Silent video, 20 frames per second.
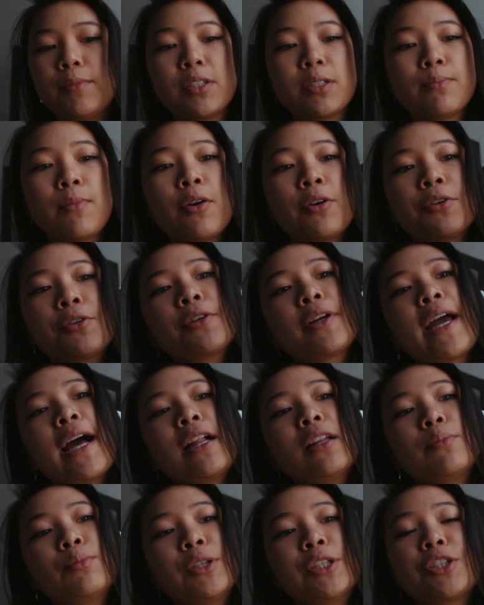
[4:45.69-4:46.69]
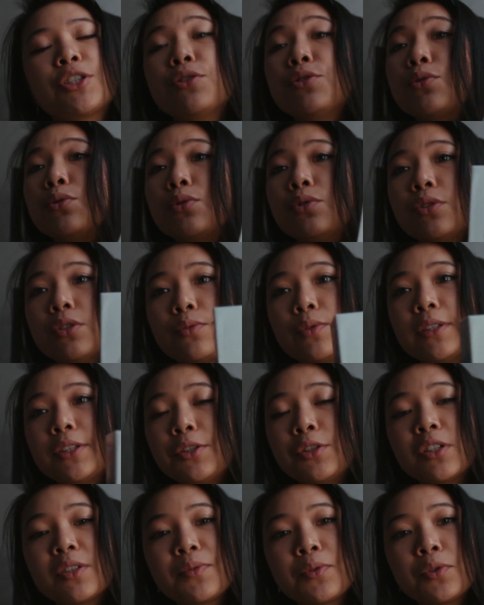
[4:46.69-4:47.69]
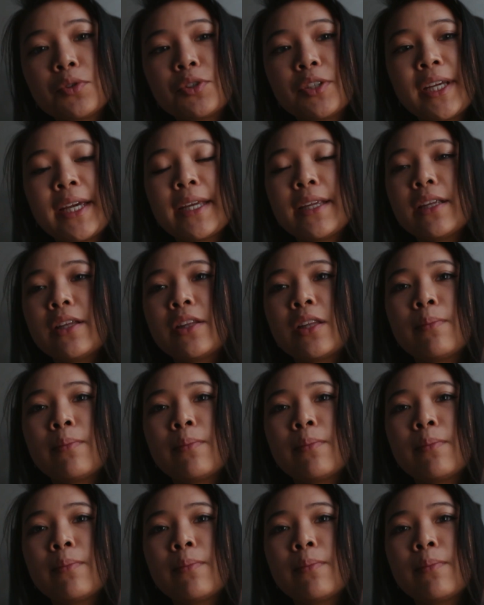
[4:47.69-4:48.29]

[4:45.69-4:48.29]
This monitor calibration tool is really useful to get